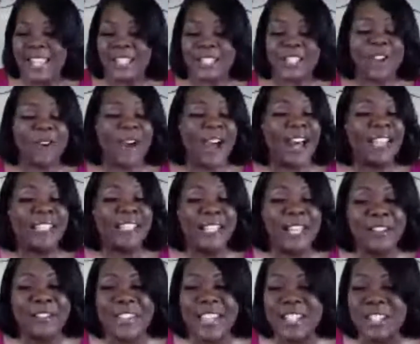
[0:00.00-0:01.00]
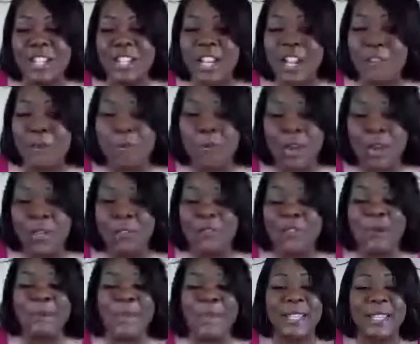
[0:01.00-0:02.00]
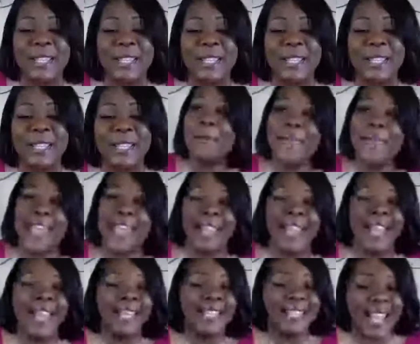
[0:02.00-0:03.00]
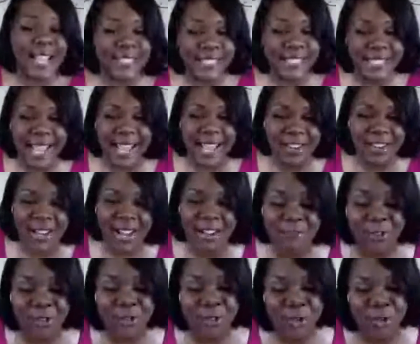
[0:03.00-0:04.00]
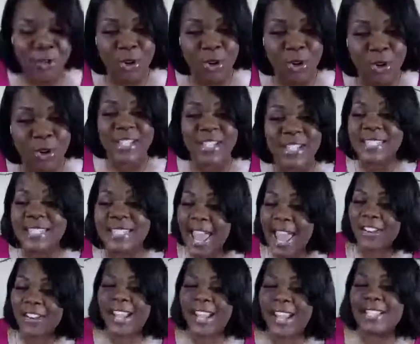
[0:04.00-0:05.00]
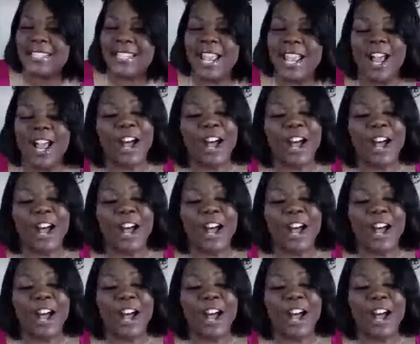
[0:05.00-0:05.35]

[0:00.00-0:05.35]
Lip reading: So I love each and every one of you. Make sure you come back next Saturday for Struggle Free Saturdays.